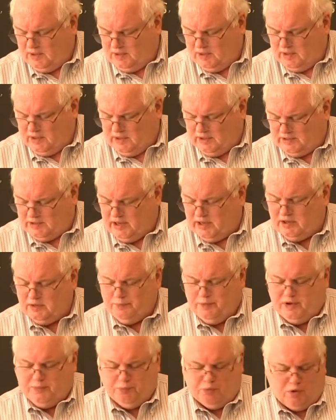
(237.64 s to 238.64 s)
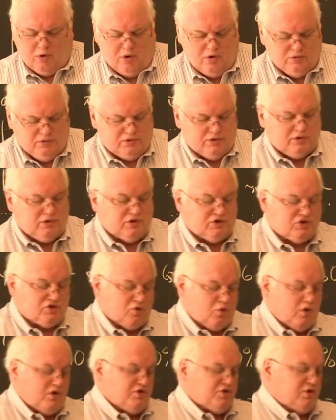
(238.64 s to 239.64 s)
uh, tend to be prone to
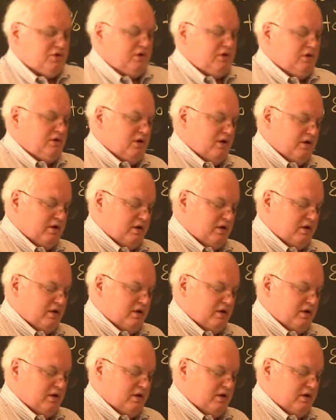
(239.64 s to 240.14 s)
distortion